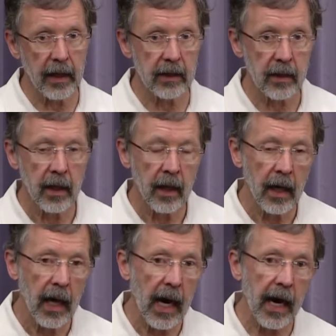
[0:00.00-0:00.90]
is
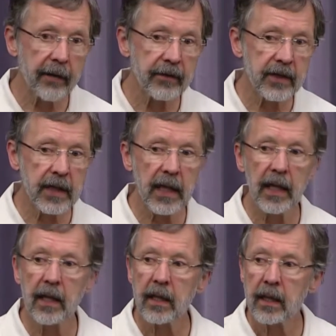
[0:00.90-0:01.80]
I've
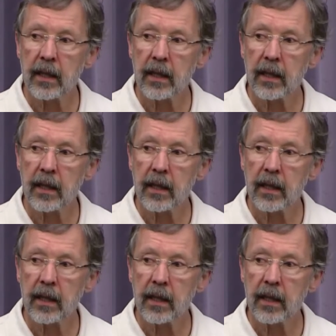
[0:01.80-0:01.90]
seen